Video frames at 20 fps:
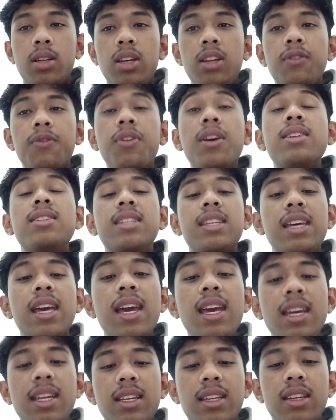
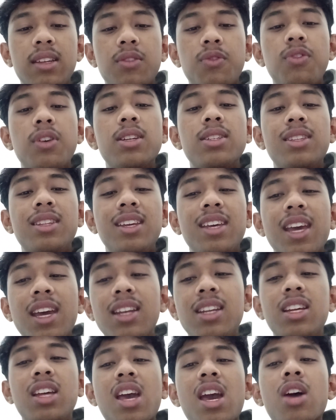investigate
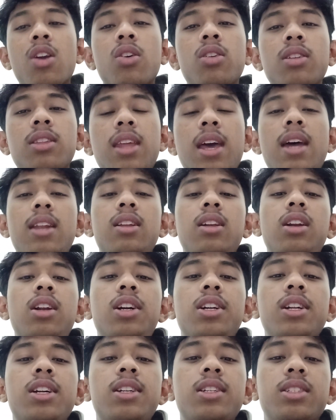the error that the
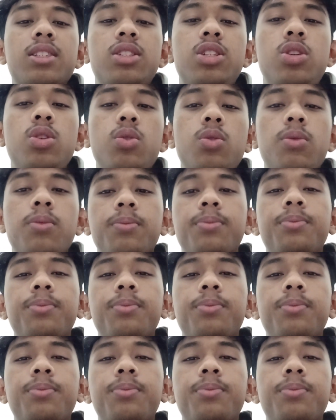learners do.